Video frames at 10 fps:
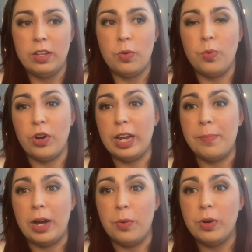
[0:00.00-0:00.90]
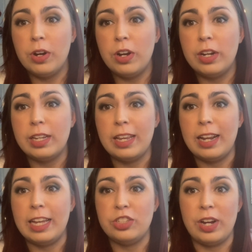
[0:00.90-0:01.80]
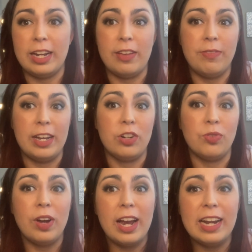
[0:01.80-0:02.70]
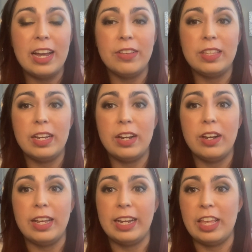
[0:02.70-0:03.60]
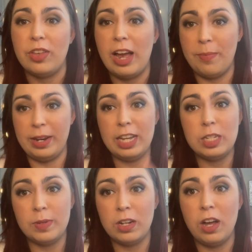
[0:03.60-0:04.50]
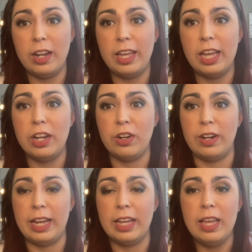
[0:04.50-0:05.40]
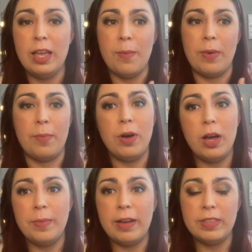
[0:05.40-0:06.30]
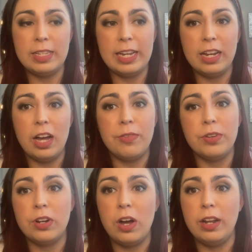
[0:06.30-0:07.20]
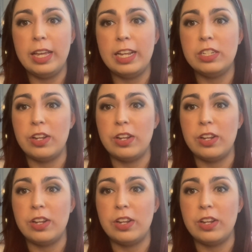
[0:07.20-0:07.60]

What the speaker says: worry about work, and then like trying to find a ride out there, like either have my husband call in or like my mom have the day off or call in.